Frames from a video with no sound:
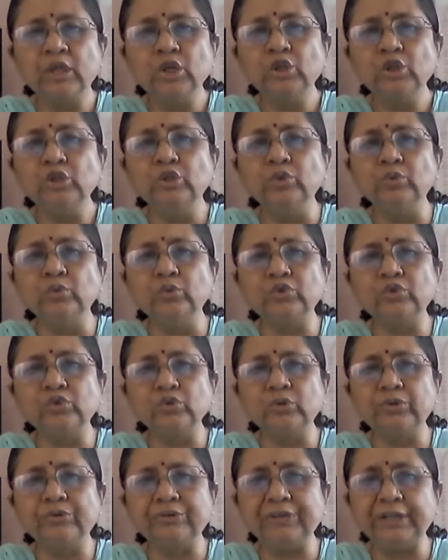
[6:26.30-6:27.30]
you
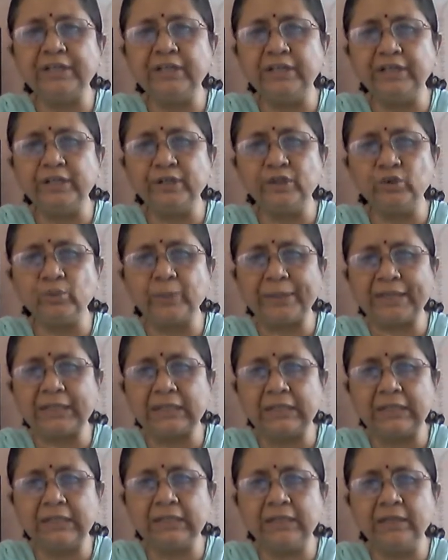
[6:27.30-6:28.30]
should read it
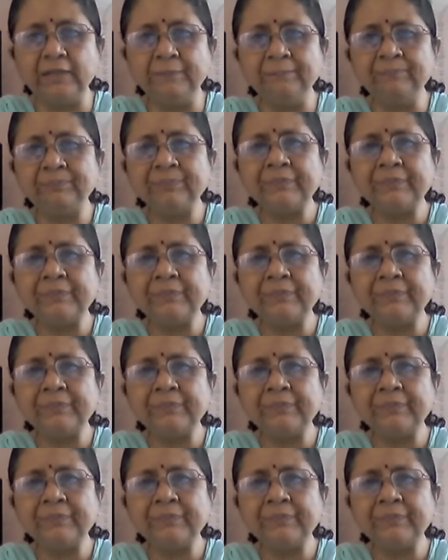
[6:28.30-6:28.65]
quickly